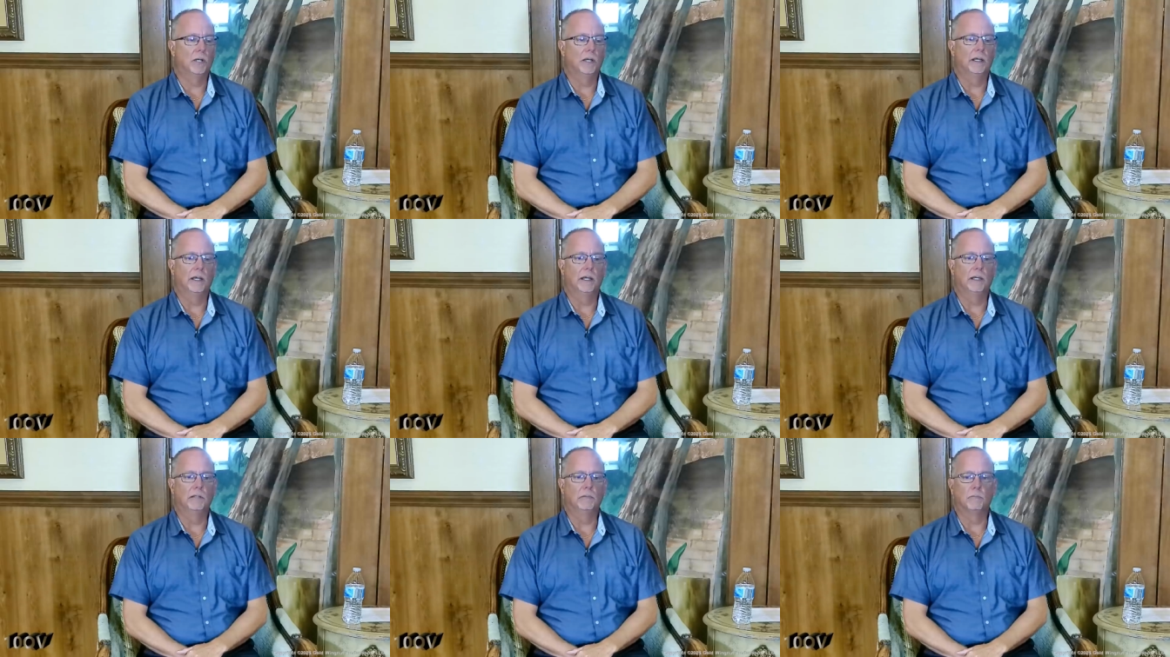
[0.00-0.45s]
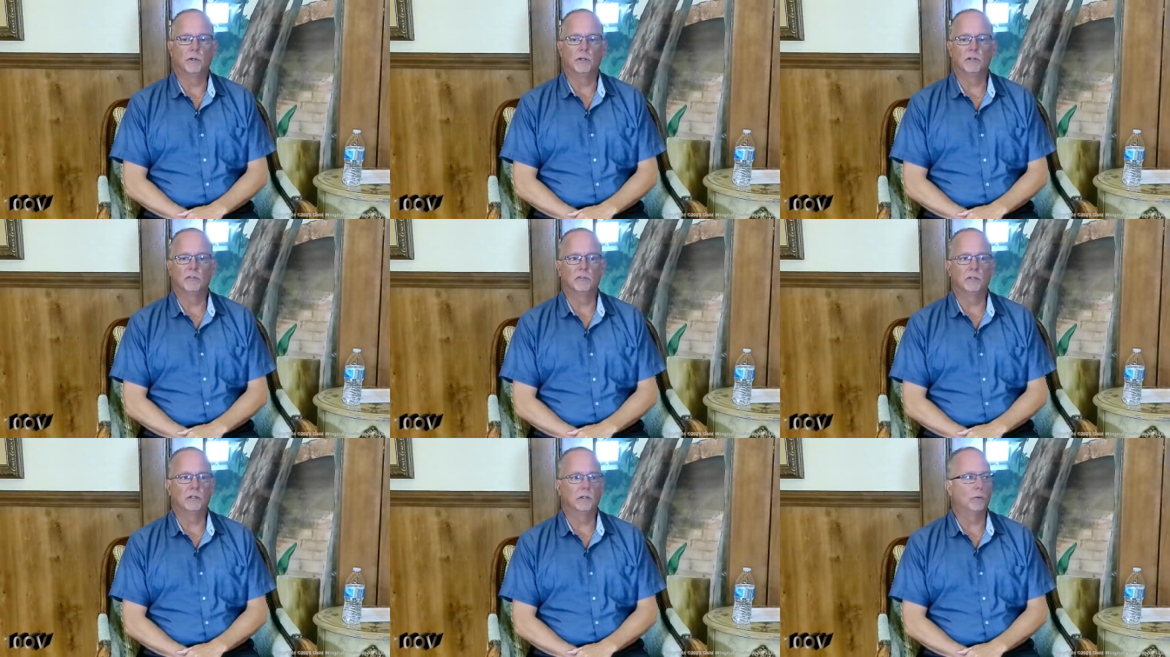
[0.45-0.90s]
I
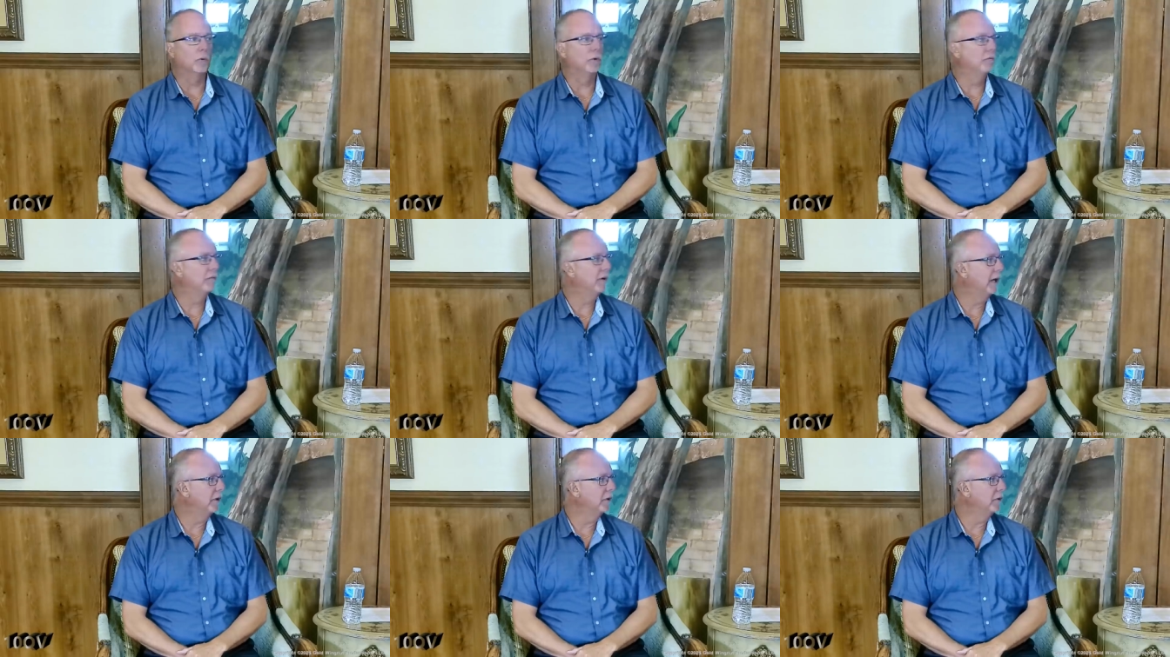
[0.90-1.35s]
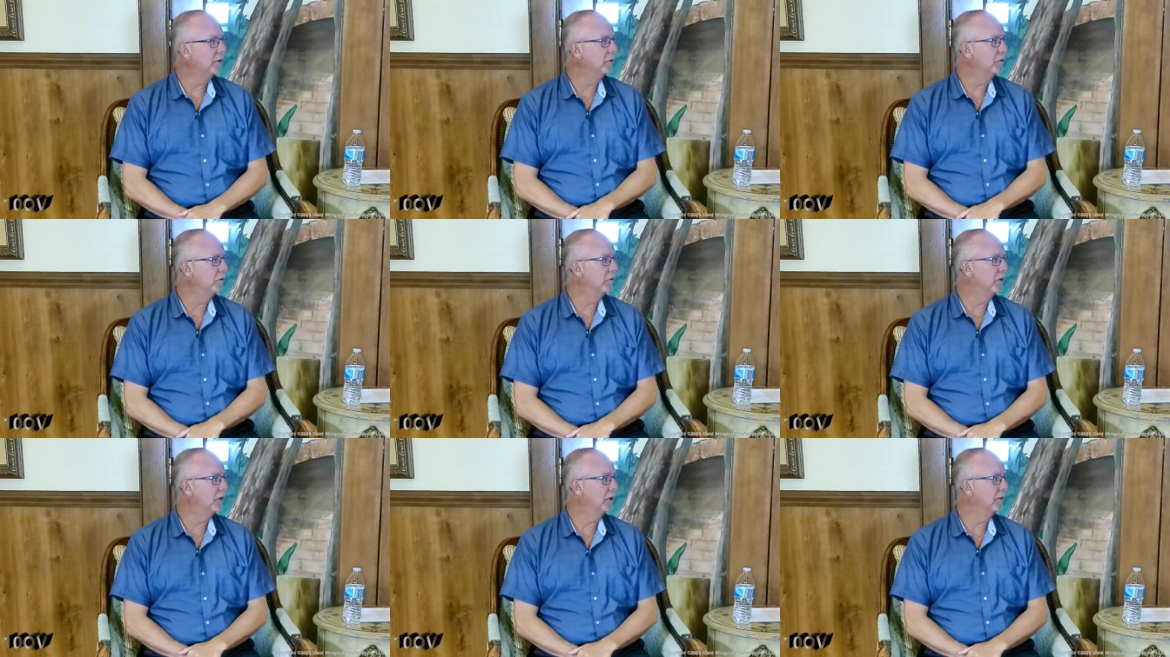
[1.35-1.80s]
embraced the core
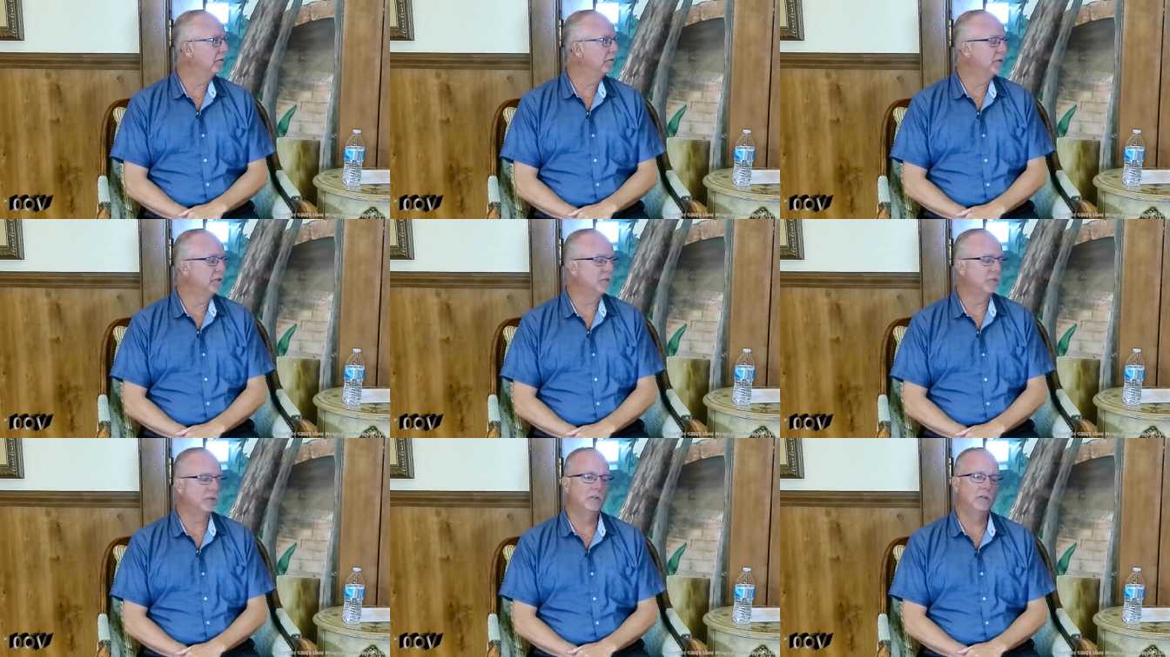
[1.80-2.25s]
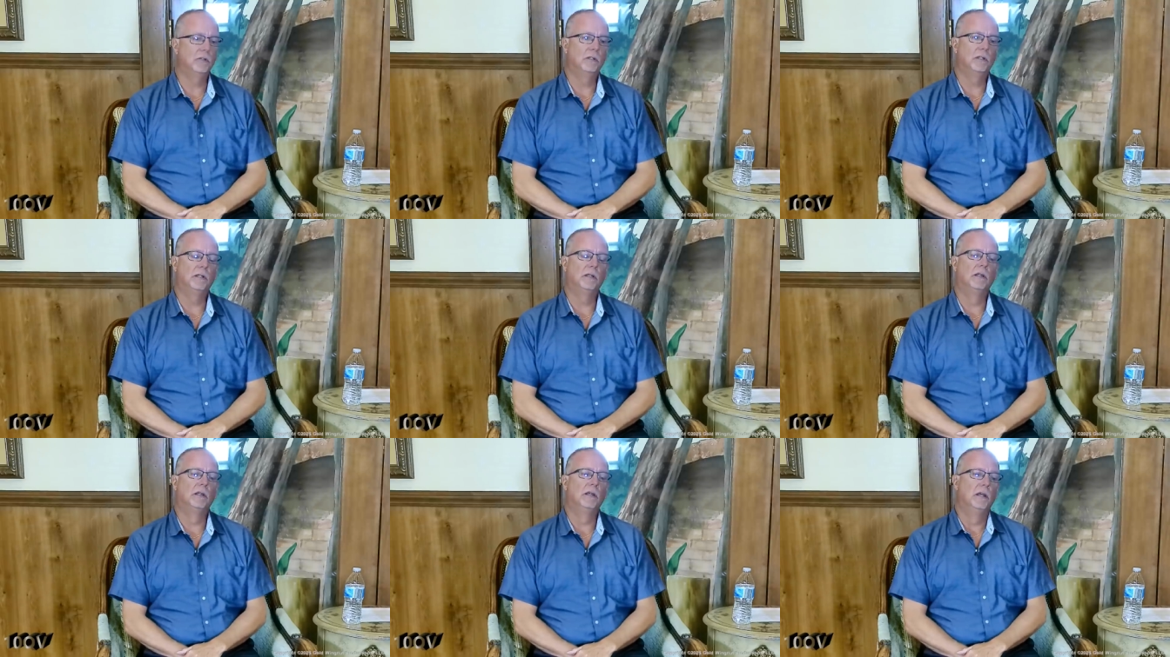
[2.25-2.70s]
values and the
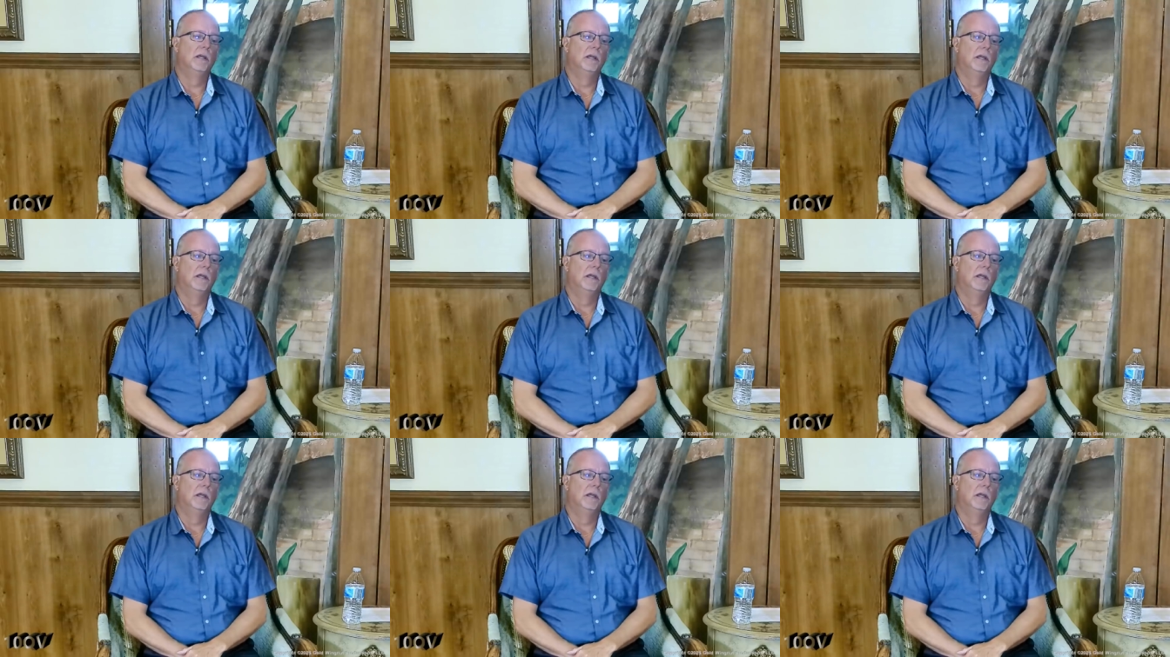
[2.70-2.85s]
vision